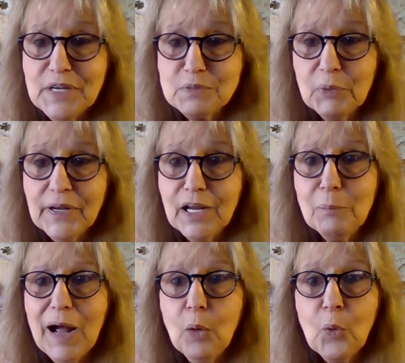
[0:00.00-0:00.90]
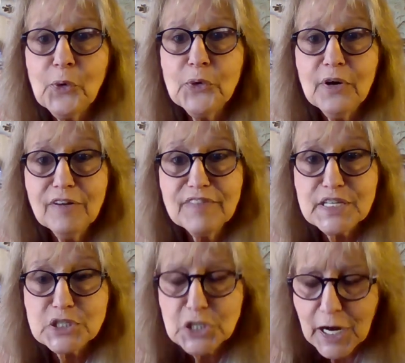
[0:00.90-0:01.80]
he's bringing about word of
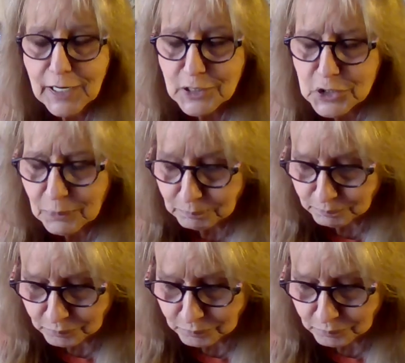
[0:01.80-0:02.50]
this change